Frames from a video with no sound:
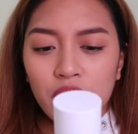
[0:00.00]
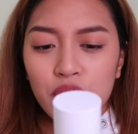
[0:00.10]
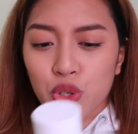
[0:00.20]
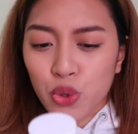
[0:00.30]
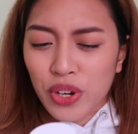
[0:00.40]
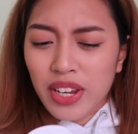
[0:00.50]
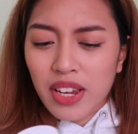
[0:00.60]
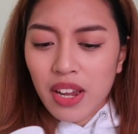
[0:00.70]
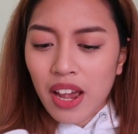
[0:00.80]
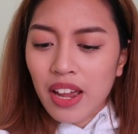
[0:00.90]

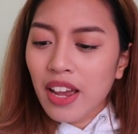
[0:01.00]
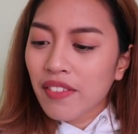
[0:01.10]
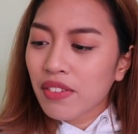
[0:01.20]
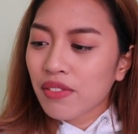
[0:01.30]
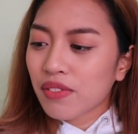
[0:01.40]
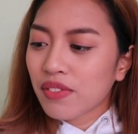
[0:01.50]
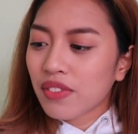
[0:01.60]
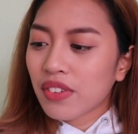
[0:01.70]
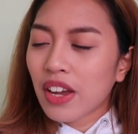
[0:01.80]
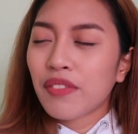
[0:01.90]
enjoying,
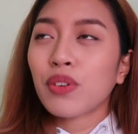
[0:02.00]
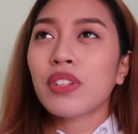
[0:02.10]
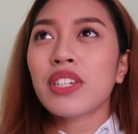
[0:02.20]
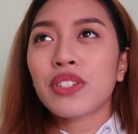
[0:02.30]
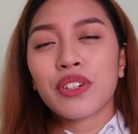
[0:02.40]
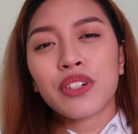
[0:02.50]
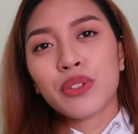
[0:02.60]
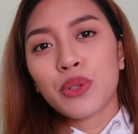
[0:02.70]
I've only started